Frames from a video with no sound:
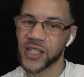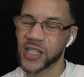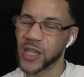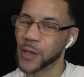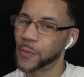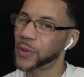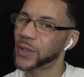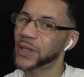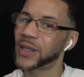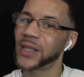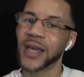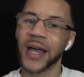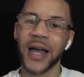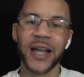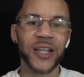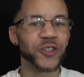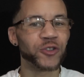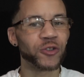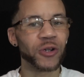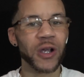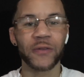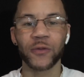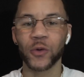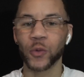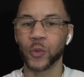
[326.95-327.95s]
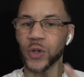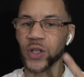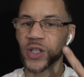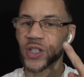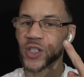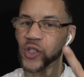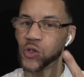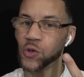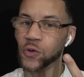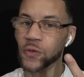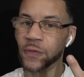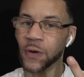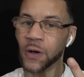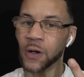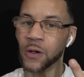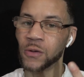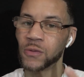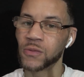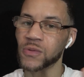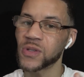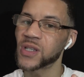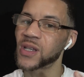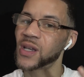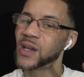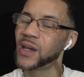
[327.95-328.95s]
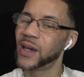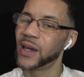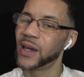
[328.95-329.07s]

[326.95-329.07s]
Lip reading: Typically, I travel with two phones,